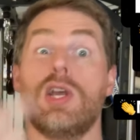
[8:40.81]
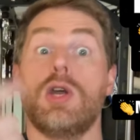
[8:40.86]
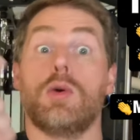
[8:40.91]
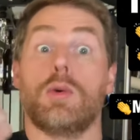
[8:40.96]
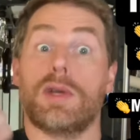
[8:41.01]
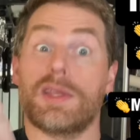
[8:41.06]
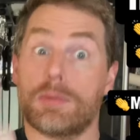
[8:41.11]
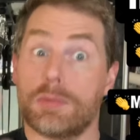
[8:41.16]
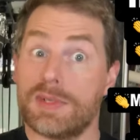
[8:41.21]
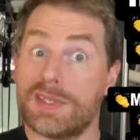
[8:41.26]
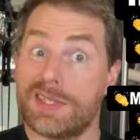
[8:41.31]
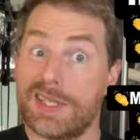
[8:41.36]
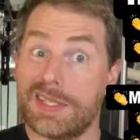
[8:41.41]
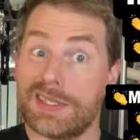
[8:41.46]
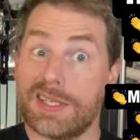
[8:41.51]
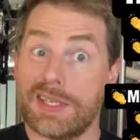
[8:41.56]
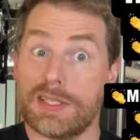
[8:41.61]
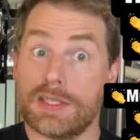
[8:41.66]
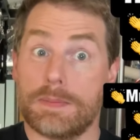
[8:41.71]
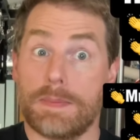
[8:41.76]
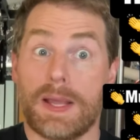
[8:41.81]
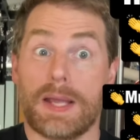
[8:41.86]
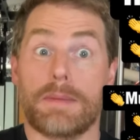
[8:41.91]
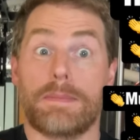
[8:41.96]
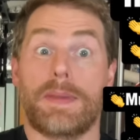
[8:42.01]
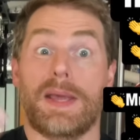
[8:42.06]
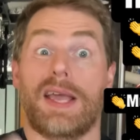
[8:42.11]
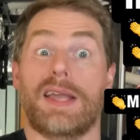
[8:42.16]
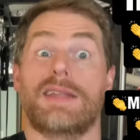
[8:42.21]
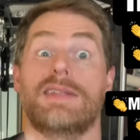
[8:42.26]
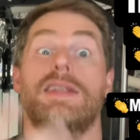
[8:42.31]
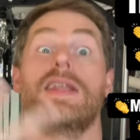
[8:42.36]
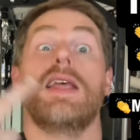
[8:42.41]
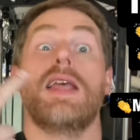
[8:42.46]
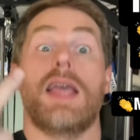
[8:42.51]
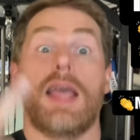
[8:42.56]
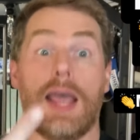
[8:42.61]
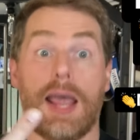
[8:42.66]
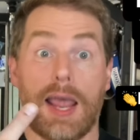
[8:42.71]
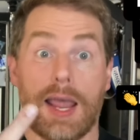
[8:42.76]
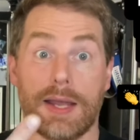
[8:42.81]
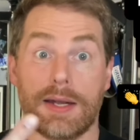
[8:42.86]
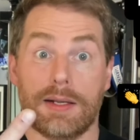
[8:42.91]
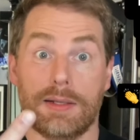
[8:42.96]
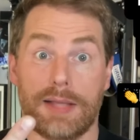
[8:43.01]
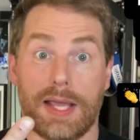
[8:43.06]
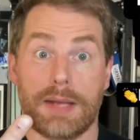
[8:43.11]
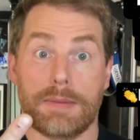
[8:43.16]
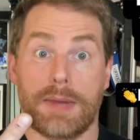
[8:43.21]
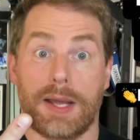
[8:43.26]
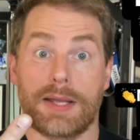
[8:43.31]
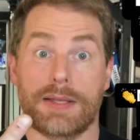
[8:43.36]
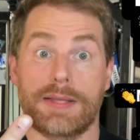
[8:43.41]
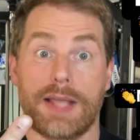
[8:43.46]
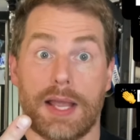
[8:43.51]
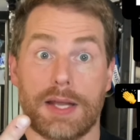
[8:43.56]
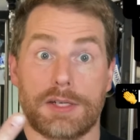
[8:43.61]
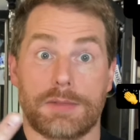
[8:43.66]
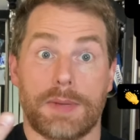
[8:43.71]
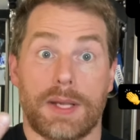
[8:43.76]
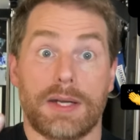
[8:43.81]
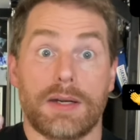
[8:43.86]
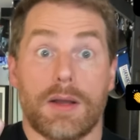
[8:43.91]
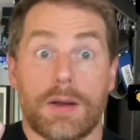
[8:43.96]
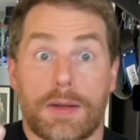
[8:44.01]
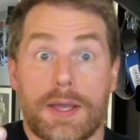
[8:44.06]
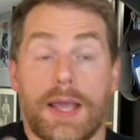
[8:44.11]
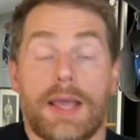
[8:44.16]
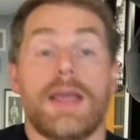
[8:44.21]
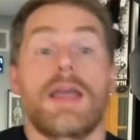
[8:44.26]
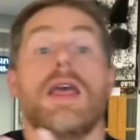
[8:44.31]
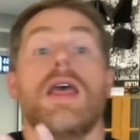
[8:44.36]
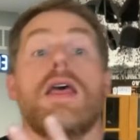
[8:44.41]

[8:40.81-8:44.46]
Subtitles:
with resistance band pegs, and a landmine attachment, okay?